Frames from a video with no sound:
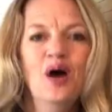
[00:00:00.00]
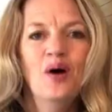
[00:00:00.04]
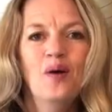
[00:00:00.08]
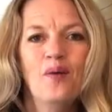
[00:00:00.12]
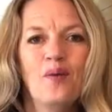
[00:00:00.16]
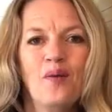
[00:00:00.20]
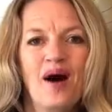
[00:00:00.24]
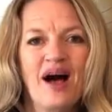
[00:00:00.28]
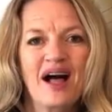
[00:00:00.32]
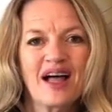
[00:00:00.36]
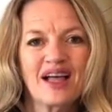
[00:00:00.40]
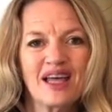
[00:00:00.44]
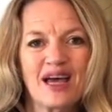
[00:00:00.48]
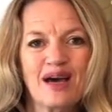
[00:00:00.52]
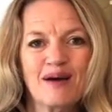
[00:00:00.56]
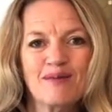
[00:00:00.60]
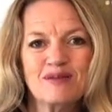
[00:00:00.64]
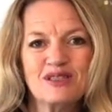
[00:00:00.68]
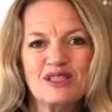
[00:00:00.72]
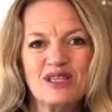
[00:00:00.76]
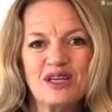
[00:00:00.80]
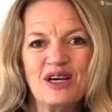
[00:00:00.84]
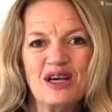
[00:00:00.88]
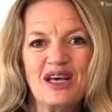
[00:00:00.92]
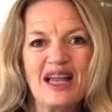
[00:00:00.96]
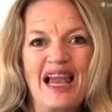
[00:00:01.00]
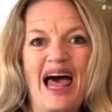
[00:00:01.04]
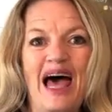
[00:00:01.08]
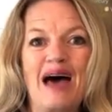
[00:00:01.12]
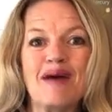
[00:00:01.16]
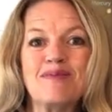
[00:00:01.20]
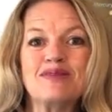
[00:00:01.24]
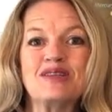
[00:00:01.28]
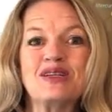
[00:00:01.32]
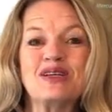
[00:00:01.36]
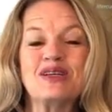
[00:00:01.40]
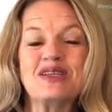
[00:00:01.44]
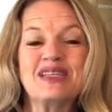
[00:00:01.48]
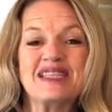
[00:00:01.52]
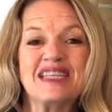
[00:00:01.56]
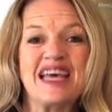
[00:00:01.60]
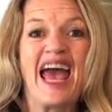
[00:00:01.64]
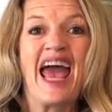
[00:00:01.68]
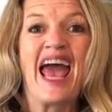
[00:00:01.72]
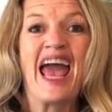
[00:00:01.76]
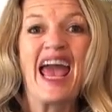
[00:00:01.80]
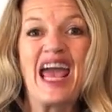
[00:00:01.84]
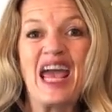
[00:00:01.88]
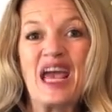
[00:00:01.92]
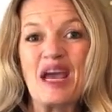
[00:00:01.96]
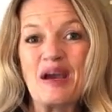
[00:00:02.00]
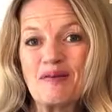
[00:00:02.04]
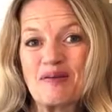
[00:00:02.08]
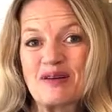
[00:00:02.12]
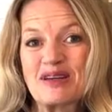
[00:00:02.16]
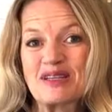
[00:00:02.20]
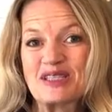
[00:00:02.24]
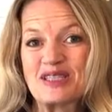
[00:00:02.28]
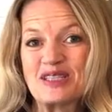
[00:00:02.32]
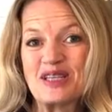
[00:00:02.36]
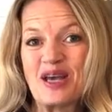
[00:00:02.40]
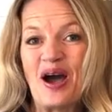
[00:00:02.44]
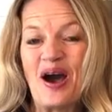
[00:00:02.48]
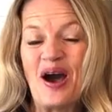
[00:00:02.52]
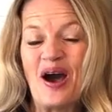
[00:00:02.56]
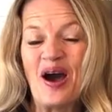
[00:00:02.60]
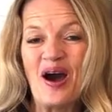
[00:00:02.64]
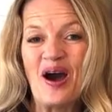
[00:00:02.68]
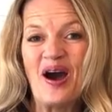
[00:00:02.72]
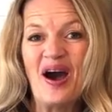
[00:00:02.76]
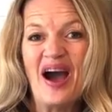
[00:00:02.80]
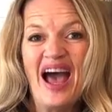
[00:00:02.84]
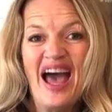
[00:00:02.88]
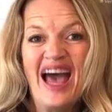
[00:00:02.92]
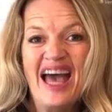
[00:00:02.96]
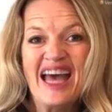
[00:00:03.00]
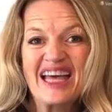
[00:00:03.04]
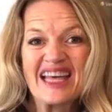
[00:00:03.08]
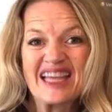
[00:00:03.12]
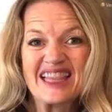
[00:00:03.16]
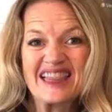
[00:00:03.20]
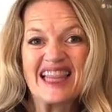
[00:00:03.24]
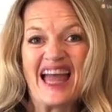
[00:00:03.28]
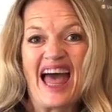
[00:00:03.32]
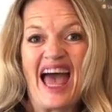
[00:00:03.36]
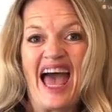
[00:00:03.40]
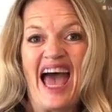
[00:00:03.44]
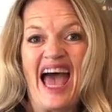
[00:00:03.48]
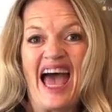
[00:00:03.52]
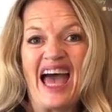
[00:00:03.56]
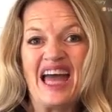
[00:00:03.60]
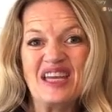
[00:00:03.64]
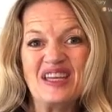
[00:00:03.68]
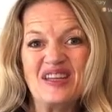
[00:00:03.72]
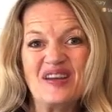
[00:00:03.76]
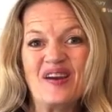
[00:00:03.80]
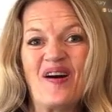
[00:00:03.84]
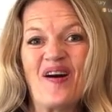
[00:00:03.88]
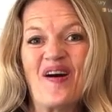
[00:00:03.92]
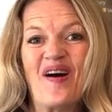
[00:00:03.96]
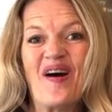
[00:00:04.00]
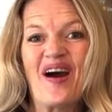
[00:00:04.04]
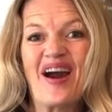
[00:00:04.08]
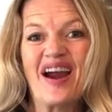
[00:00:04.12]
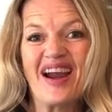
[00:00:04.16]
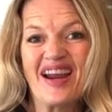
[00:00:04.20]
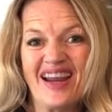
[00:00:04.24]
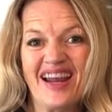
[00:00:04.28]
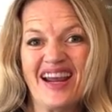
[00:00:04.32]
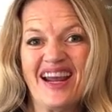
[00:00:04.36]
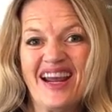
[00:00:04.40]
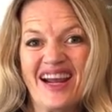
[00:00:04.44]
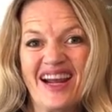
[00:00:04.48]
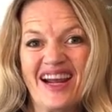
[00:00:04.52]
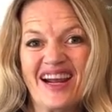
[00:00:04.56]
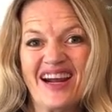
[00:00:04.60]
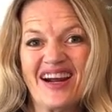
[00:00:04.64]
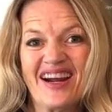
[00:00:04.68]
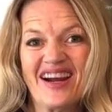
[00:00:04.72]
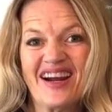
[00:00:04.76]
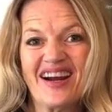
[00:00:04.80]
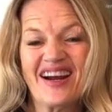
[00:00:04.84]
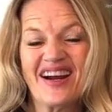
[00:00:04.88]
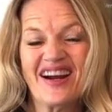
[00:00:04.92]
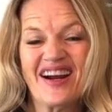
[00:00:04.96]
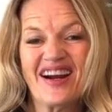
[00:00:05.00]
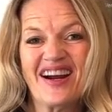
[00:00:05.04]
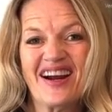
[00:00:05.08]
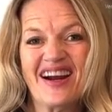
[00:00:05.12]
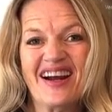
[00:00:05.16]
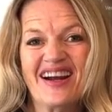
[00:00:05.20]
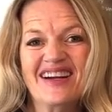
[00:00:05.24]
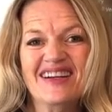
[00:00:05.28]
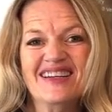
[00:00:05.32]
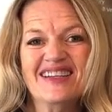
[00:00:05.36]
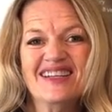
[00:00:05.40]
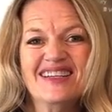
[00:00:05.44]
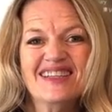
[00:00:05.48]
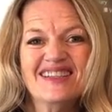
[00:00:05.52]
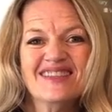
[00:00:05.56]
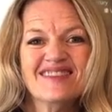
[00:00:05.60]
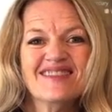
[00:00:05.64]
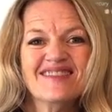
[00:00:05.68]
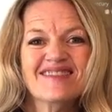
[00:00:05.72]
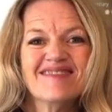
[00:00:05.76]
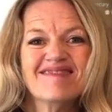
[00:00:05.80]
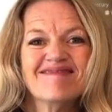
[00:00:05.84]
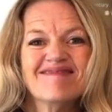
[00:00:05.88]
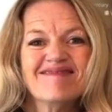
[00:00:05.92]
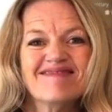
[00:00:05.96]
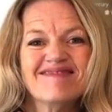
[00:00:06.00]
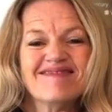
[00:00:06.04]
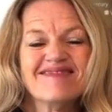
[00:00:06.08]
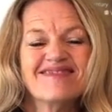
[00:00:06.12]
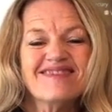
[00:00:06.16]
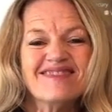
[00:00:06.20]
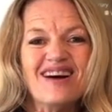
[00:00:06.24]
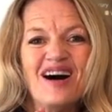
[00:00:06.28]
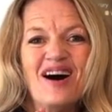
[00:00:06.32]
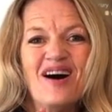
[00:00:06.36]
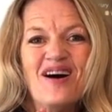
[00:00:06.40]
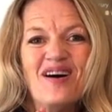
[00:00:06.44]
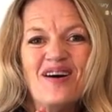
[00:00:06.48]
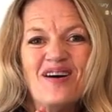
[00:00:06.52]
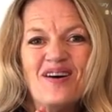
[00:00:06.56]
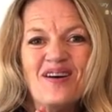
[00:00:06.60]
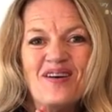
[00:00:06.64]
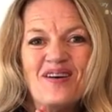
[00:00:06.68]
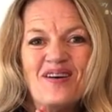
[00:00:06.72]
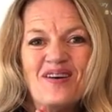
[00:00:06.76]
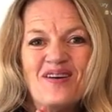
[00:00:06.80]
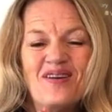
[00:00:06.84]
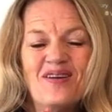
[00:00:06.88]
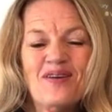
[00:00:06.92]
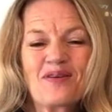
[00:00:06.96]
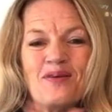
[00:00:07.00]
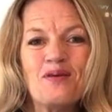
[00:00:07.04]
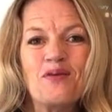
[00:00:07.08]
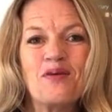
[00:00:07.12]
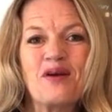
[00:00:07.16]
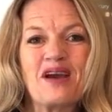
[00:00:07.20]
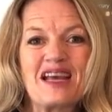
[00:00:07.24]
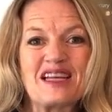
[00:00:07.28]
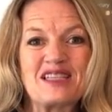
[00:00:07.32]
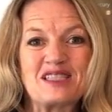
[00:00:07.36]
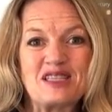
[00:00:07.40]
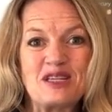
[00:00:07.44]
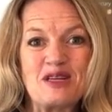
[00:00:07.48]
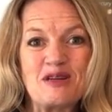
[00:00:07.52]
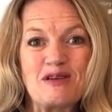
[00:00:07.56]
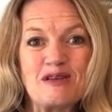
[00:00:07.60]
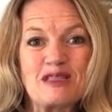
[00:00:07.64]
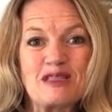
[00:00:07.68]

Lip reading: welcome to Lab Today. We're so glad you're here. Oh, we get to do